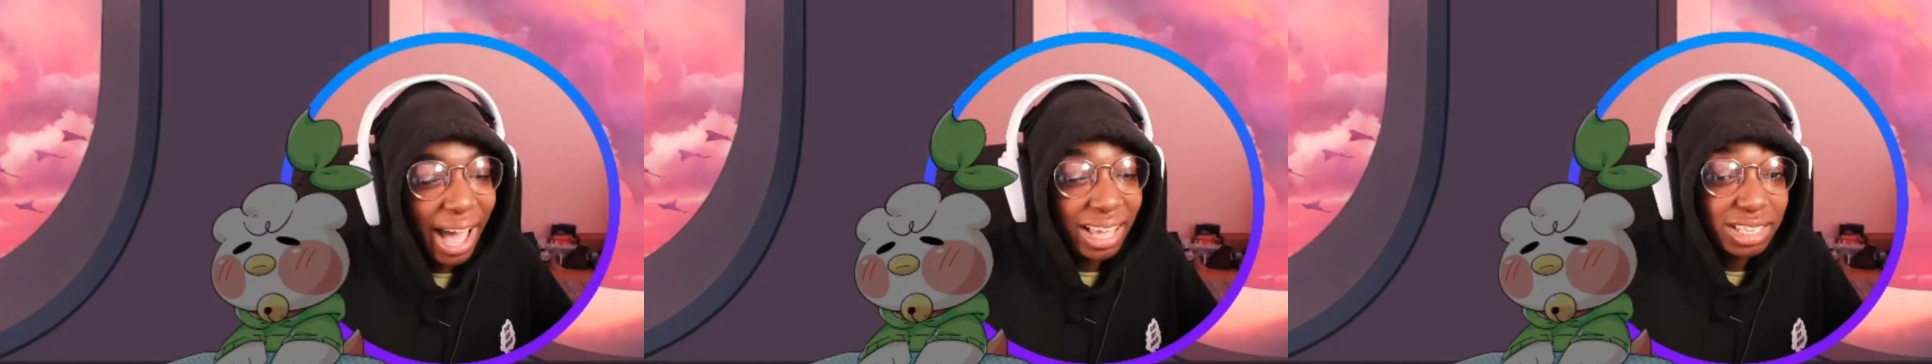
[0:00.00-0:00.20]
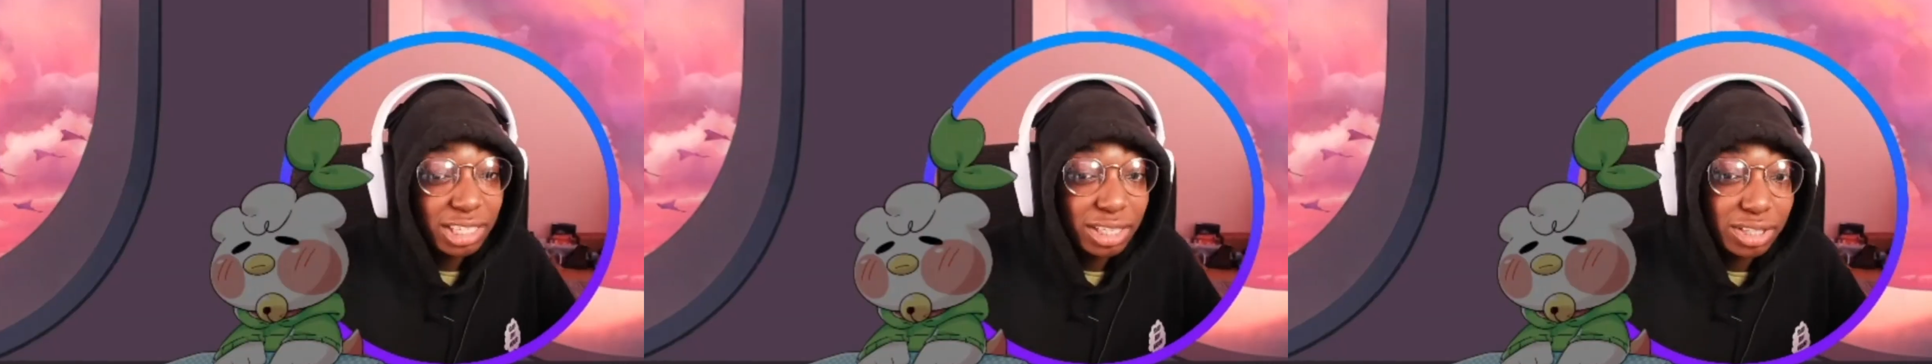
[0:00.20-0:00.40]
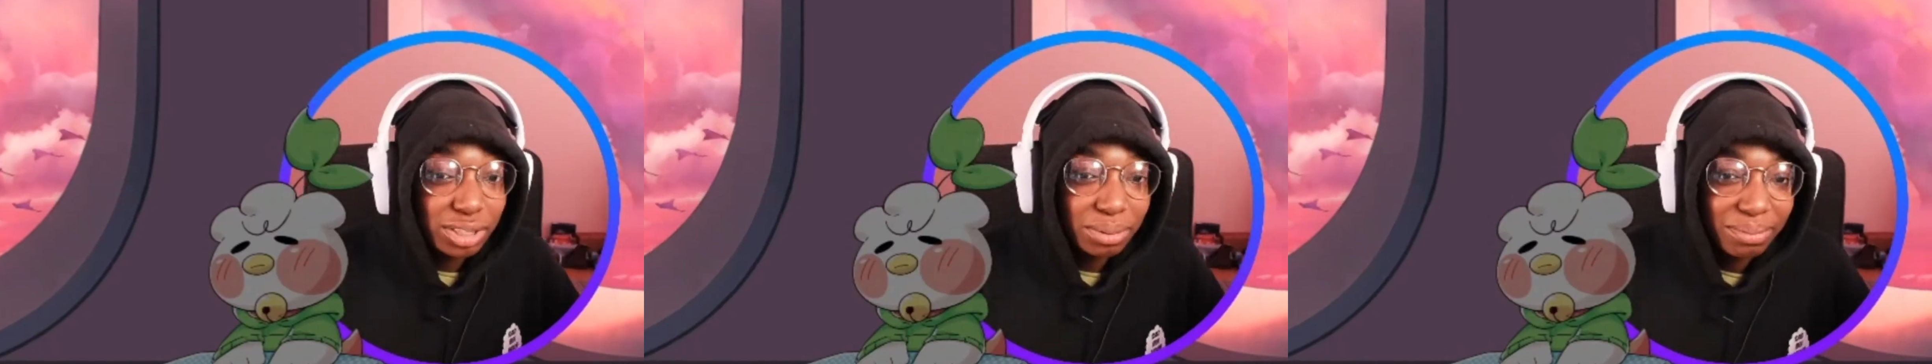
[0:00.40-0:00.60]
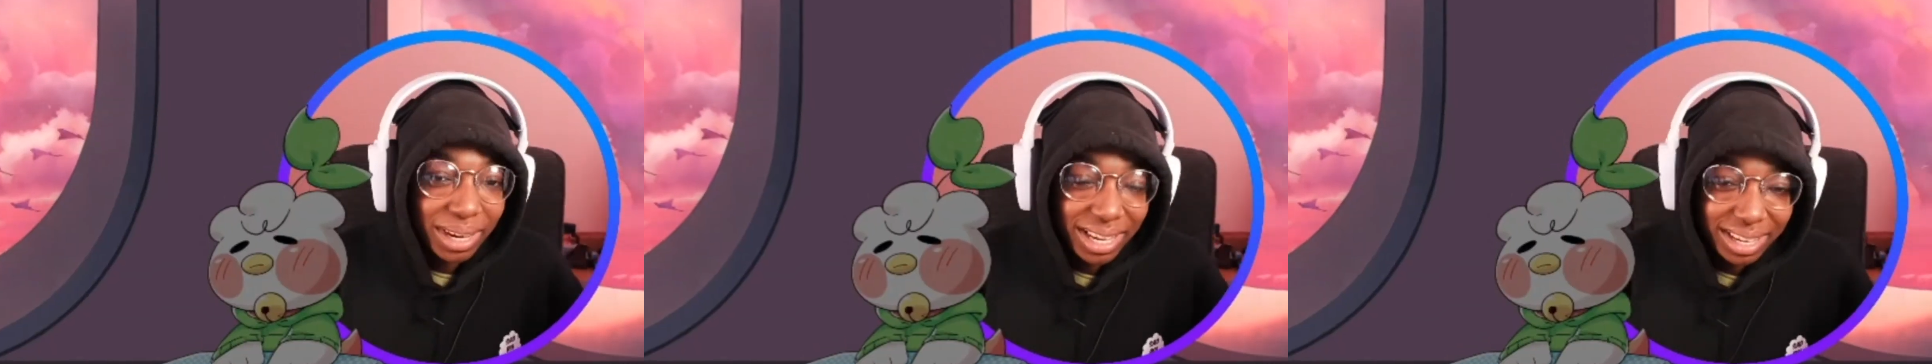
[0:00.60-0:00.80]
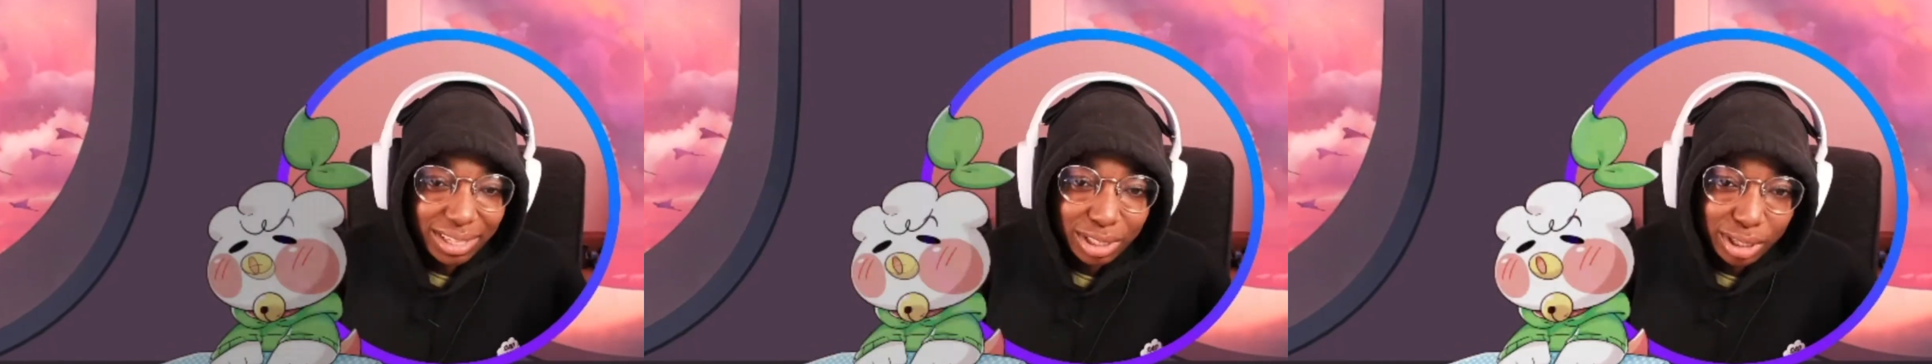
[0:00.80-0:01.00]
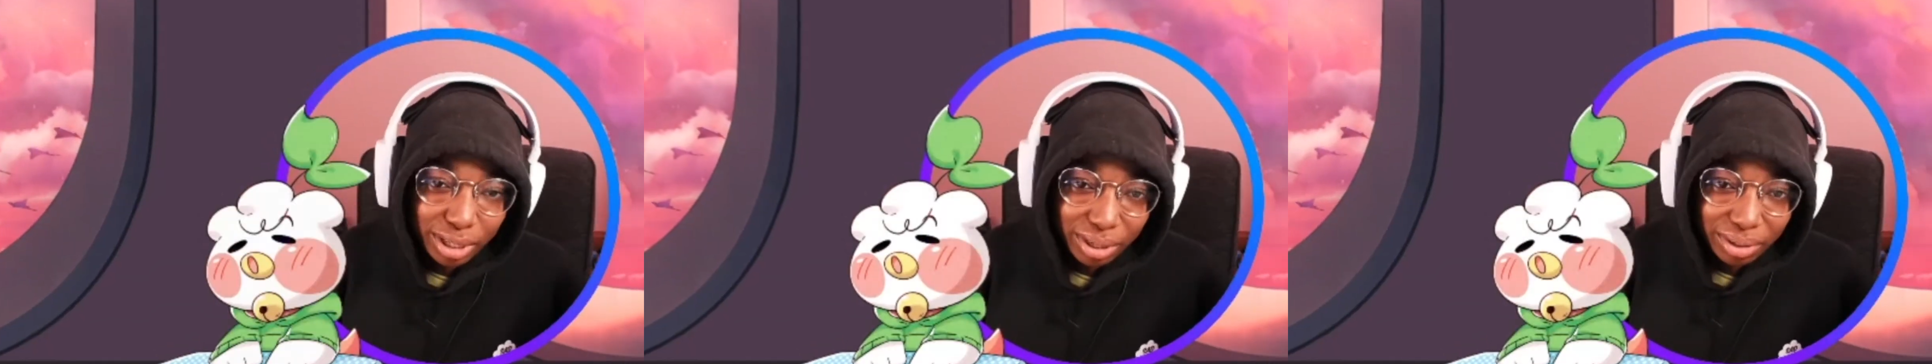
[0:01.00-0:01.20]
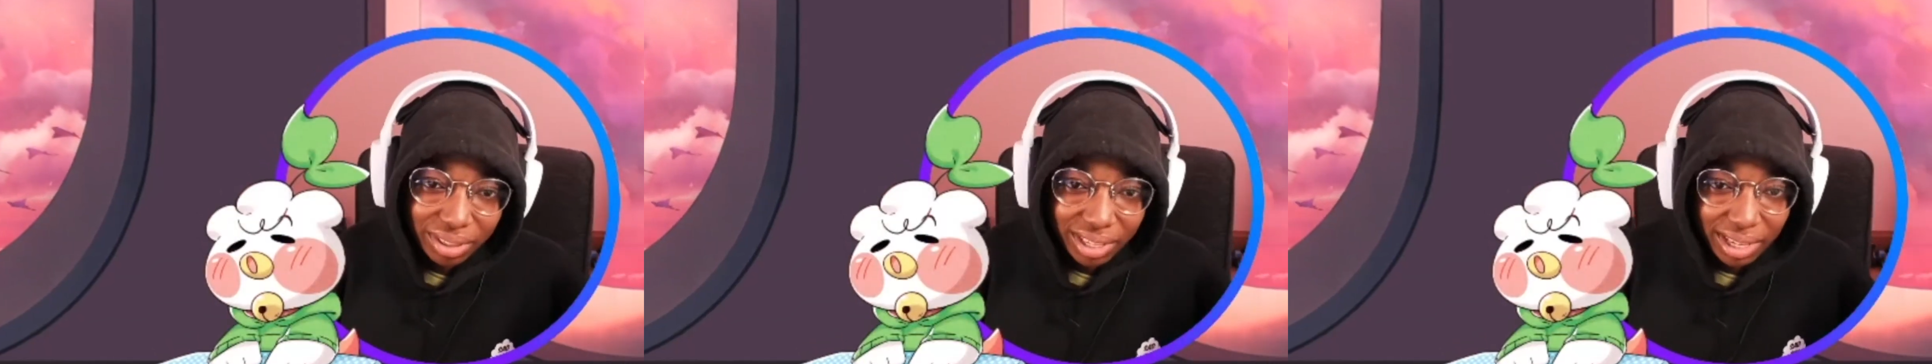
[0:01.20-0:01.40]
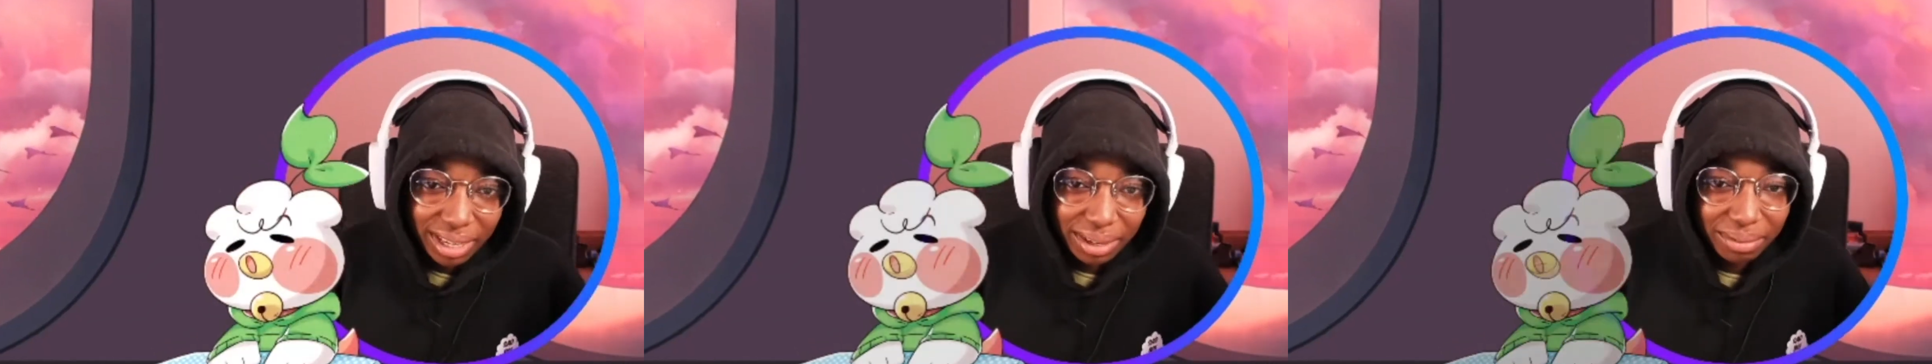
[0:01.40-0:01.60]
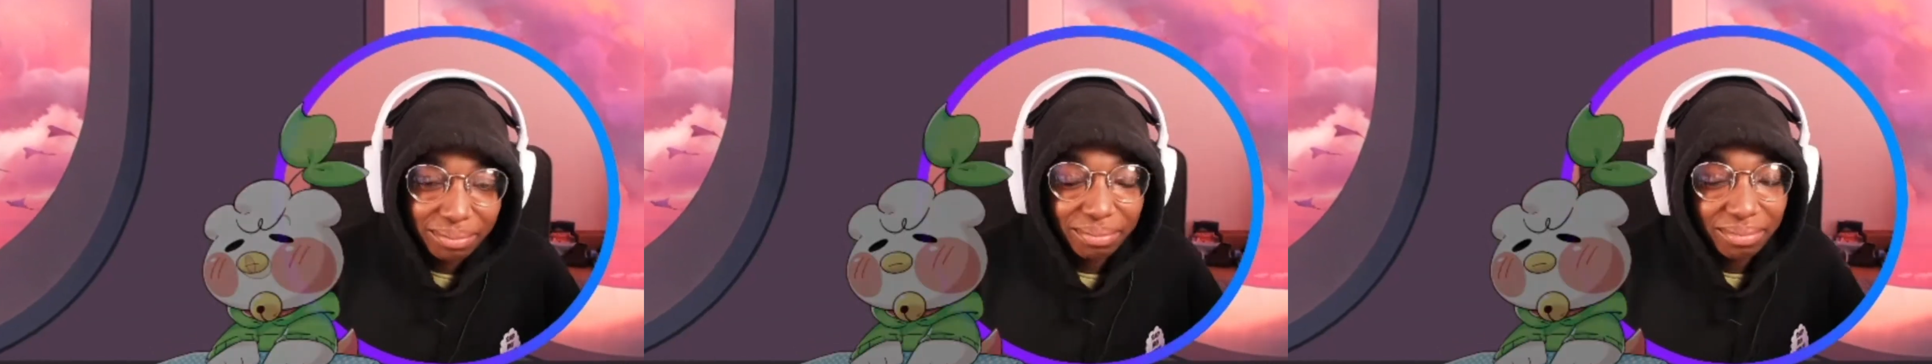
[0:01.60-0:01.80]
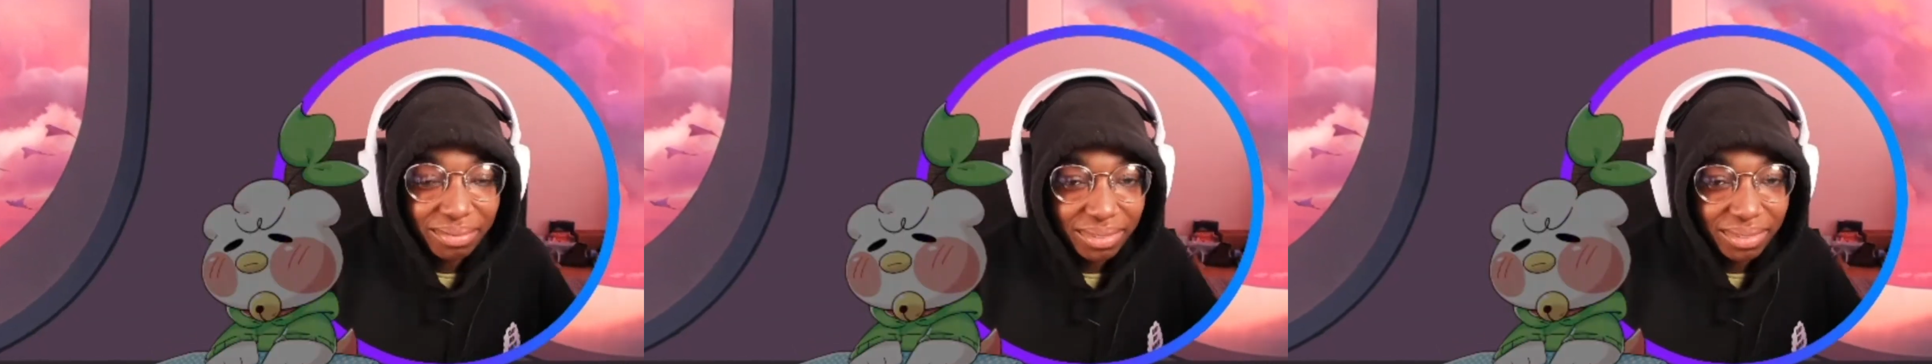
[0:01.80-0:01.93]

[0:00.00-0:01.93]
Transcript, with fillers: should do my intro thing